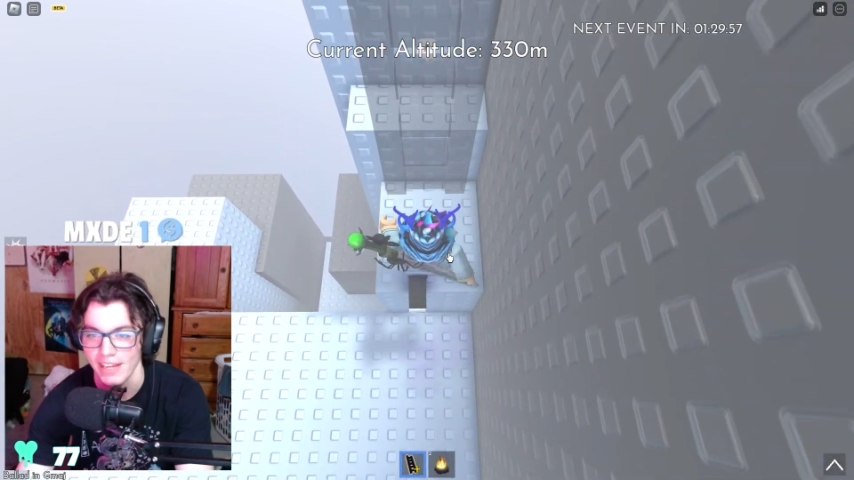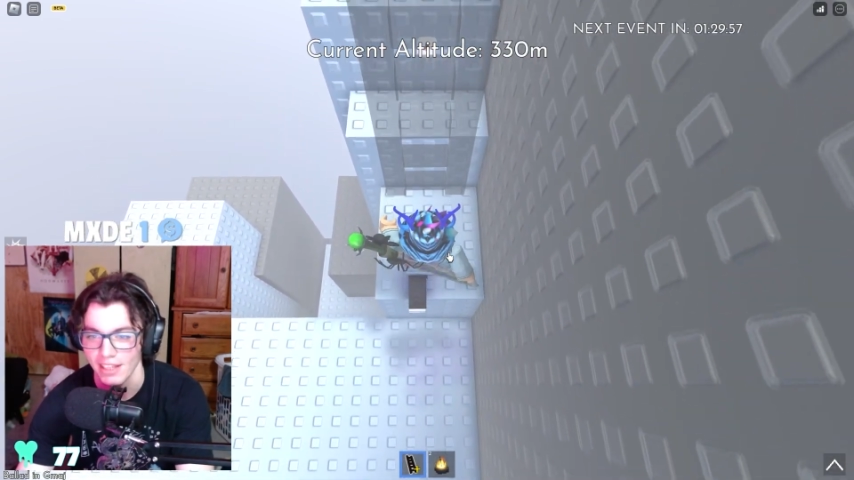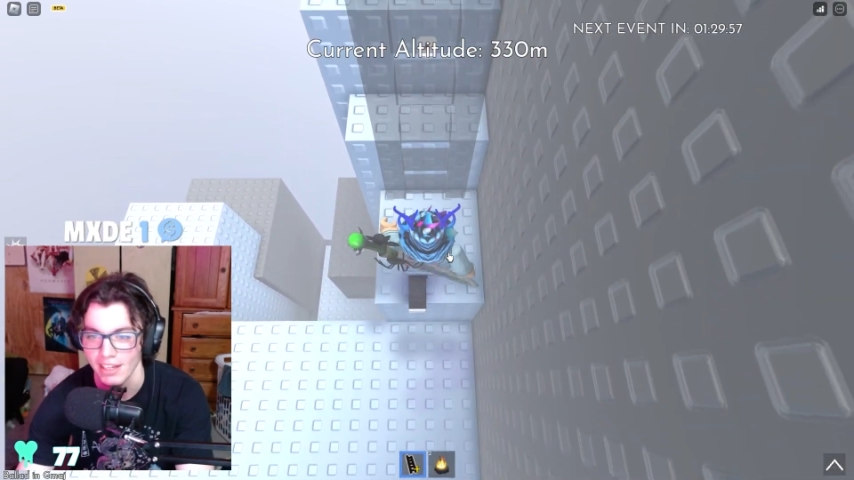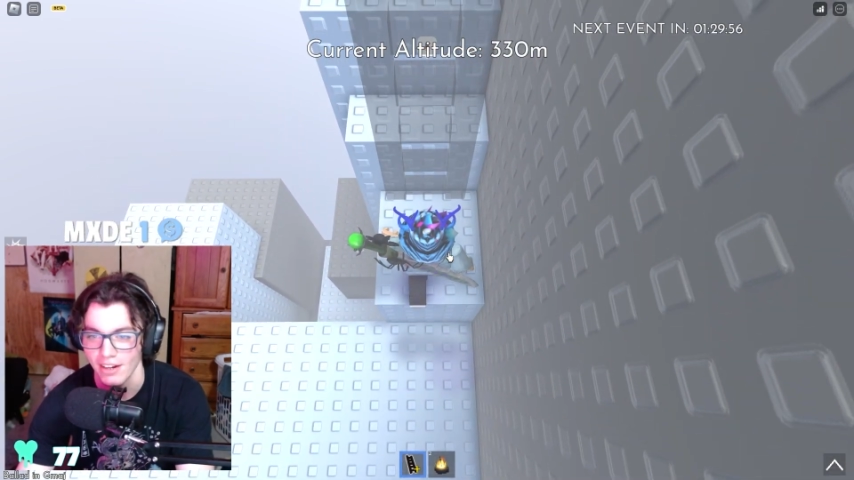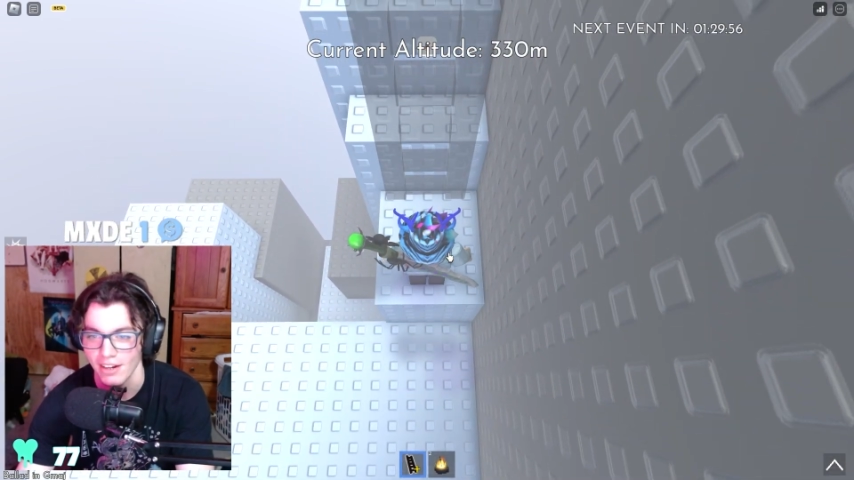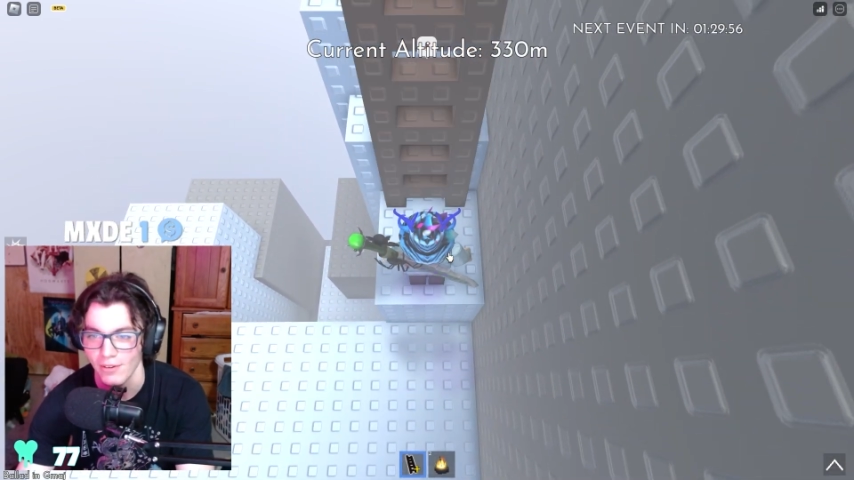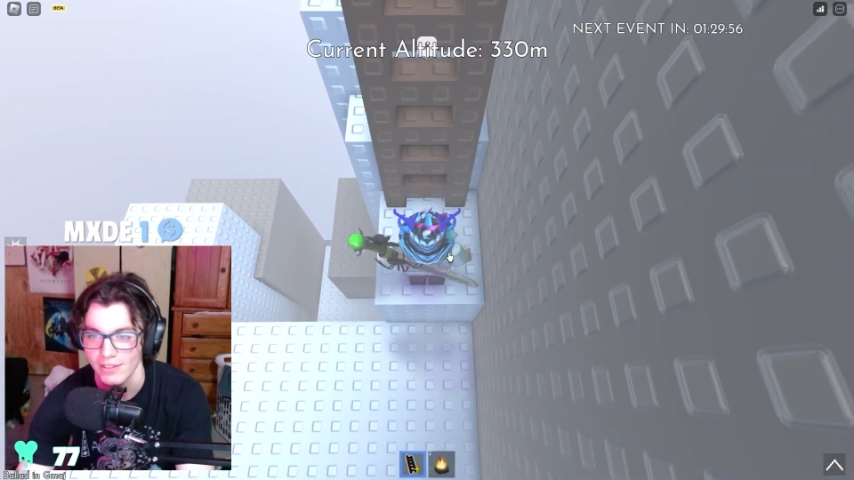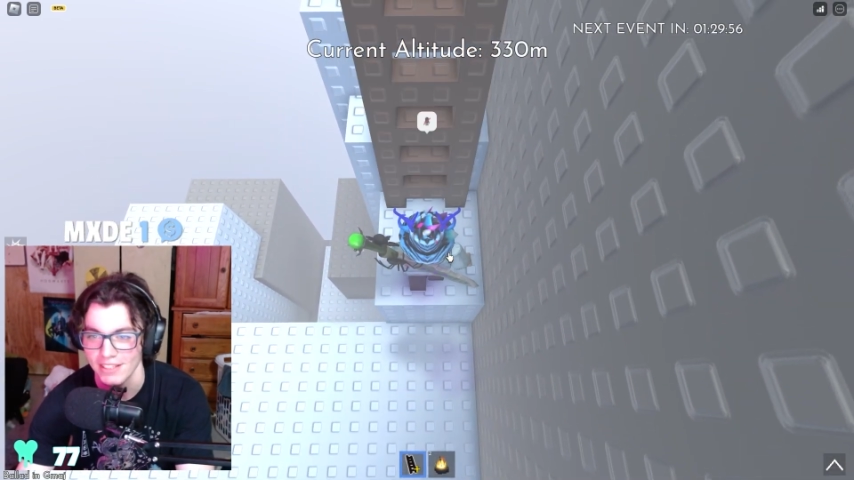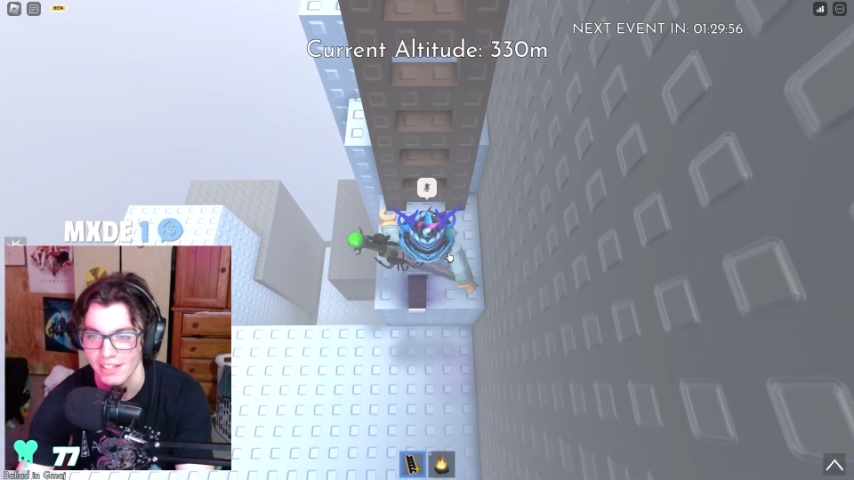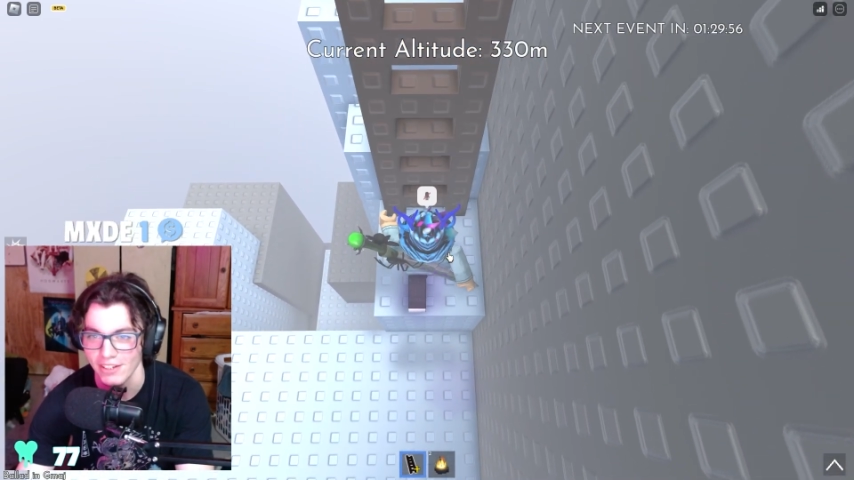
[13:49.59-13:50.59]
Like I don't know what
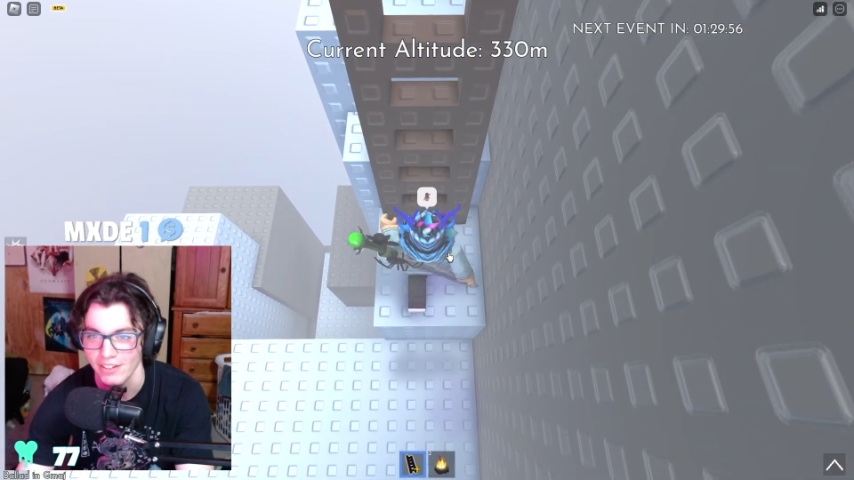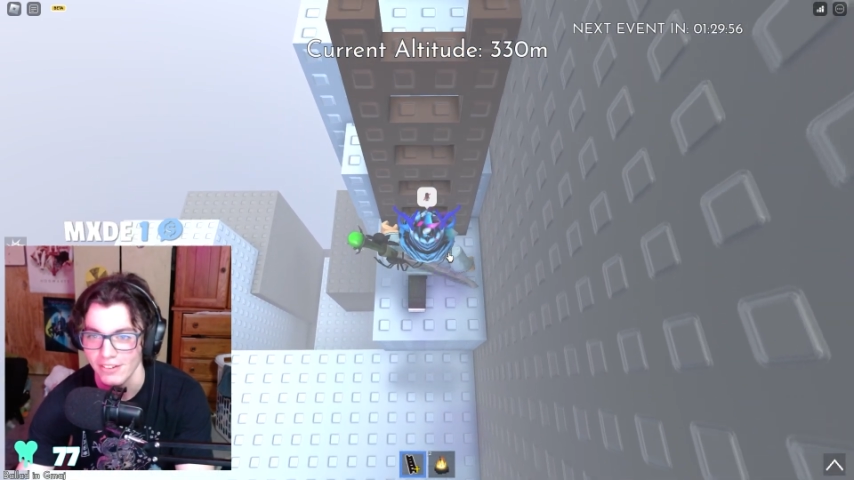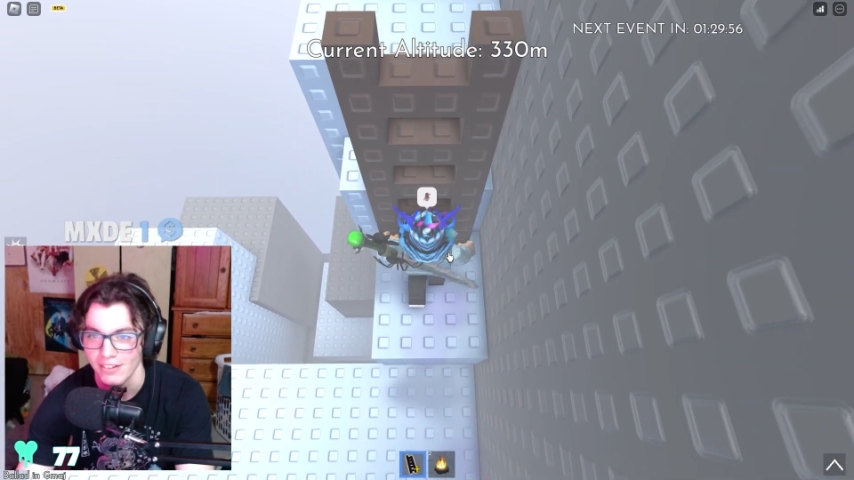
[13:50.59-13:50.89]
to tell you.